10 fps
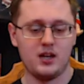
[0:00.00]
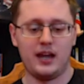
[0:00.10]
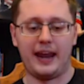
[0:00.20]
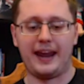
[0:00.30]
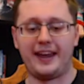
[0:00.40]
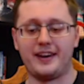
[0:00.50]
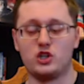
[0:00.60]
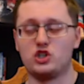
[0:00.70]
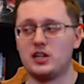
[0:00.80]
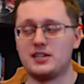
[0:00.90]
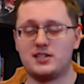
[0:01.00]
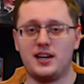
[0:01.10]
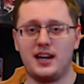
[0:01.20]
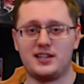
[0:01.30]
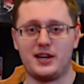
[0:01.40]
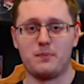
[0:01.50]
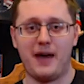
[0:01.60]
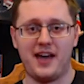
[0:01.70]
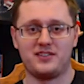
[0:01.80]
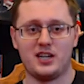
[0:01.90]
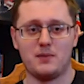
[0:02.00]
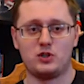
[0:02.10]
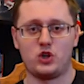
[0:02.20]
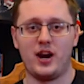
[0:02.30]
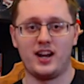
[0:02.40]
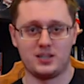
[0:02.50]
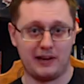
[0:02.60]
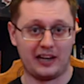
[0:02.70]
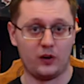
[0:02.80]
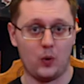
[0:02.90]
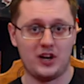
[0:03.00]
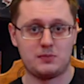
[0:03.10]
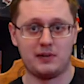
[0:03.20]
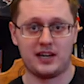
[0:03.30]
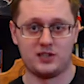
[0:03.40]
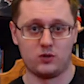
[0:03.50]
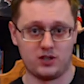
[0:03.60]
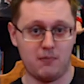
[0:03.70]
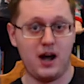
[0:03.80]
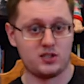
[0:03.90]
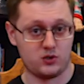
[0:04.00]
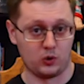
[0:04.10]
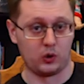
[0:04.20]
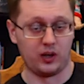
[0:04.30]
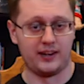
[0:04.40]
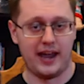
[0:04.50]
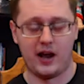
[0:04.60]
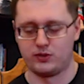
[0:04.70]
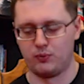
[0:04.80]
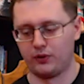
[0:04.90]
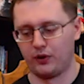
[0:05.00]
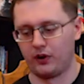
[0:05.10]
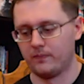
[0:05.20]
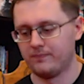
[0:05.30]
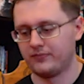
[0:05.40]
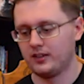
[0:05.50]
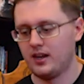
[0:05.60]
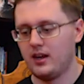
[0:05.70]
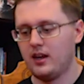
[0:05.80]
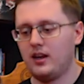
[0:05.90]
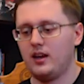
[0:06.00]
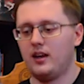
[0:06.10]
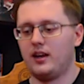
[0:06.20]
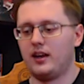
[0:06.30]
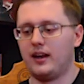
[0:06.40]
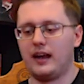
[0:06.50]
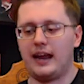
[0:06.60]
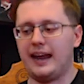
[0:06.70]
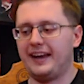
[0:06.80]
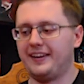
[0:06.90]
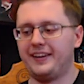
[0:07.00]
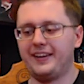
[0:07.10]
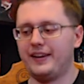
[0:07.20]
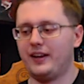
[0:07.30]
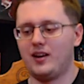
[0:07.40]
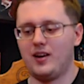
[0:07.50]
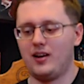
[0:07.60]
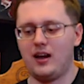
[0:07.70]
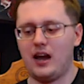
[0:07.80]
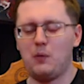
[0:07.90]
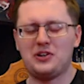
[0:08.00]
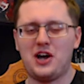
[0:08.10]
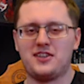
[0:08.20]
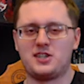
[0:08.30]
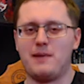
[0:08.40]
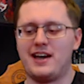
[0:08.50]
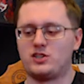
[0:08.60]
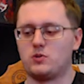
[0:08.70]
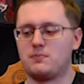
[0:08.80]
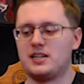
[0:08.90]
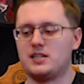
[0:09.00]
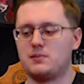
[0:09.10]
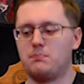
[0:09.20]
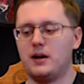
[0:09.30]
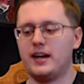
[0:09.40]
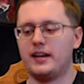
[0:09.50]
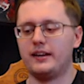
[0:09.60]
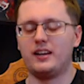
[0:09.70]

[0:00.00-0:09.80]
and she is sitting inside a bathtub trying not to make a noise because there's a monster in the house with her. And I wouldn't call this a masterpiece, but